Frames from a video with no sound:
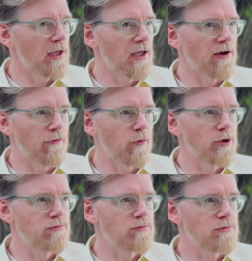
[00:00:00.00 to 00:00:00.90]
if
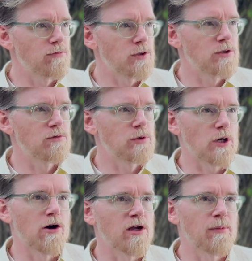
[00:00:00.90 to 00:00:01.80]
we're
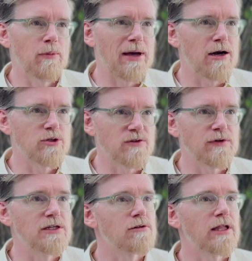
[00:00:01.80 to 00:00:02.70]
talking about matters of
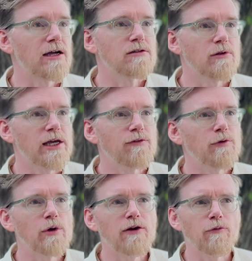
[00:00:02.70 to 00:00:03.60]
intellect. Like
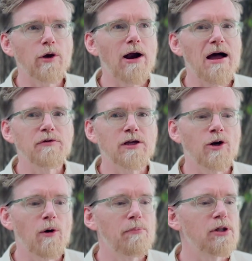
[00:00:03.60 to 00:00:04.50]
if we are having
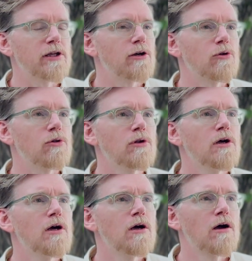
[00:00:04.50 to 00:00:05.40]
a political
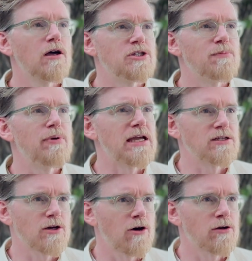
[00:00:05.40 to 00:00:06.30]

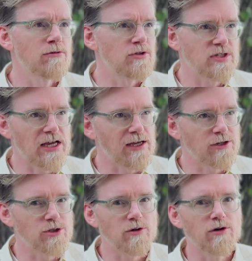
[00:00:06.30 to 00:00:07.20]
debate on
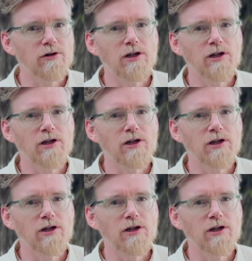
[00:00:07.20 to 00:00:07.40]
stage, or